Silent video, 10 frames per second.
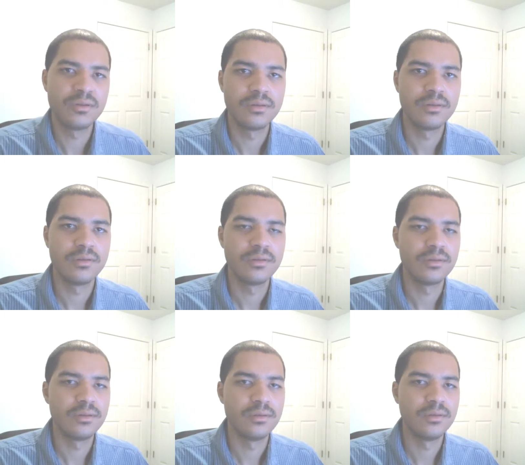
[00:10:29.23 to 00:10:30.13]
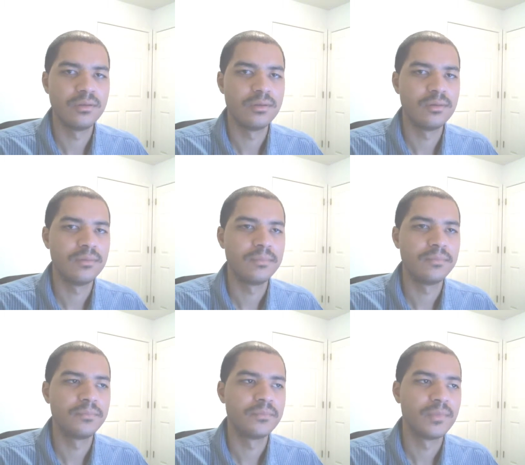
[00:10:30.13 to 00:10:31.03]

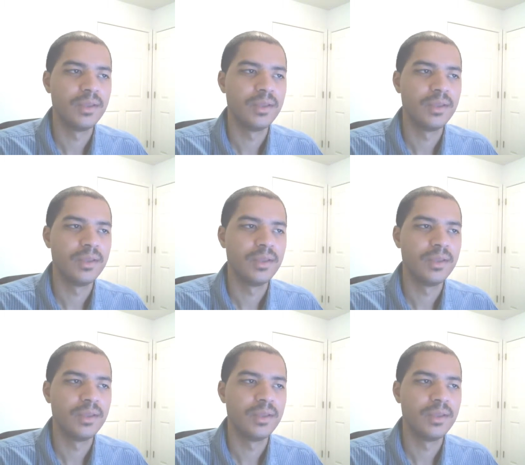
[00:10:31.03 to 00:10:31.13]
(no one is talking)